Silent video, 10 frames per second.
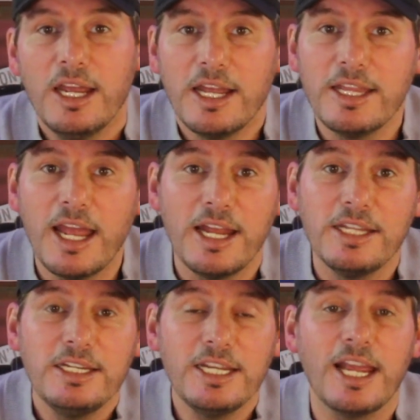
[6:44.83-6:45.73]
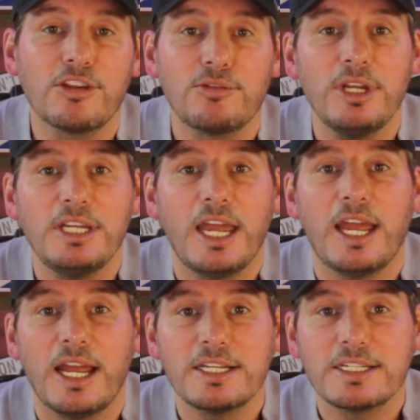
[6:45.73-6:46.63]
And then you get 3
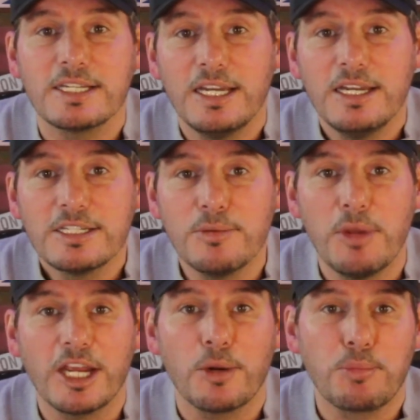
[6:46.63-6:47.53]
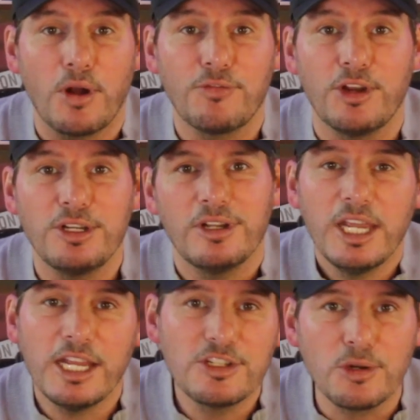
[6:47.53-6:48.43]
years to make a profit.
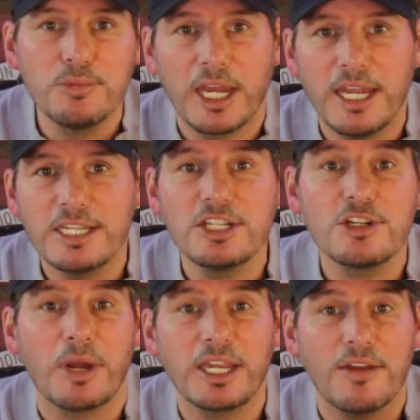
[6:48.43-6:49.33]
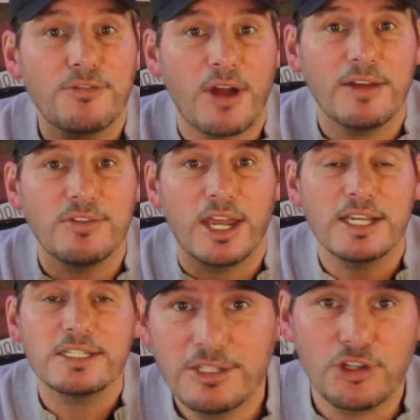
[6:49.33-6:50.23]
In some cases, you might get 5
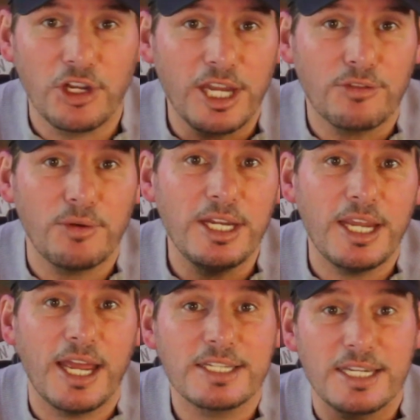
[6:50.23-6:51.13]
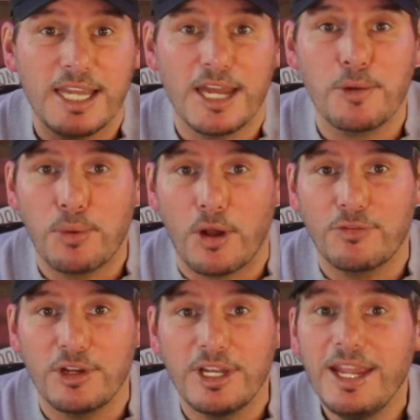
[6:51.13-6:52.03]
years. So you get 3 years to turn a
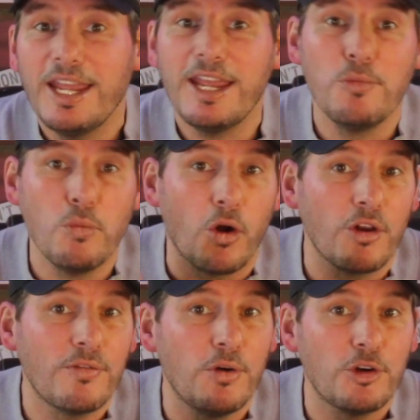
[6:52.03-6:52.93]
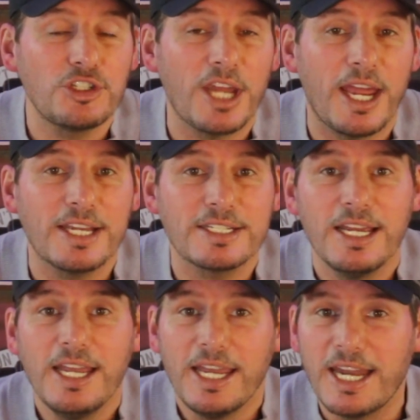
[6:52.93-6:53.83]
profit in one of those years.
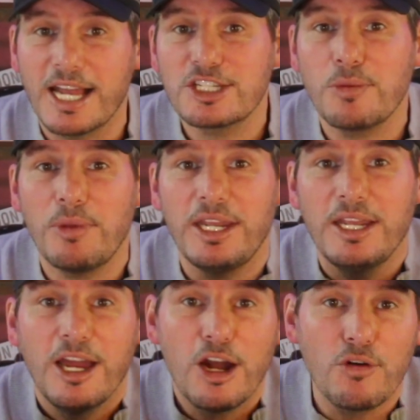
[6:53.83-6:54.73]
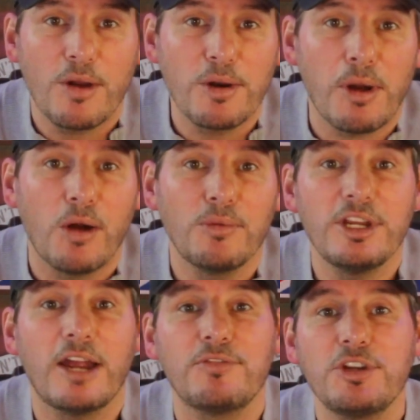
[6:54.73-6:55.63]
And it has to be around about
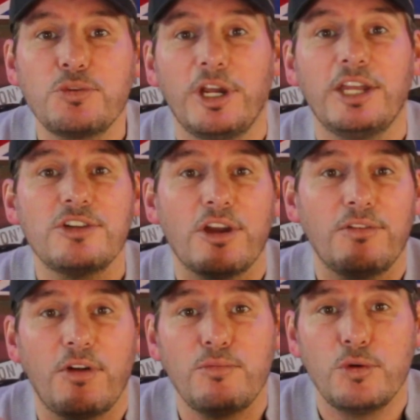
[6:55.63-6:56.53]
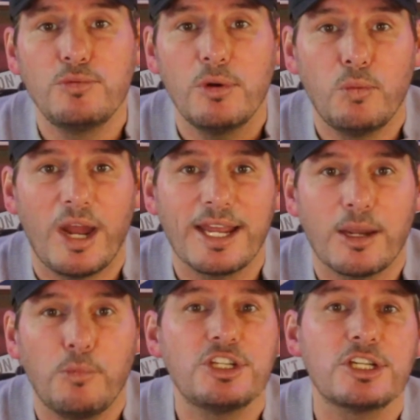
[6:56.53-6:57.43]
the average wage of a rural worker,
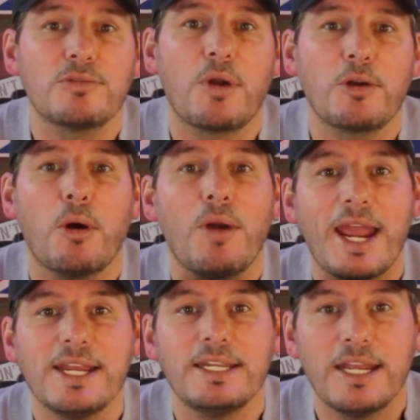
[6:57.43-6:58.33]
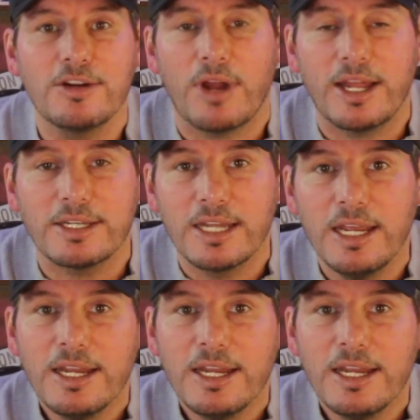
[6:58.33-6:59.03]
which is around about 18 grand.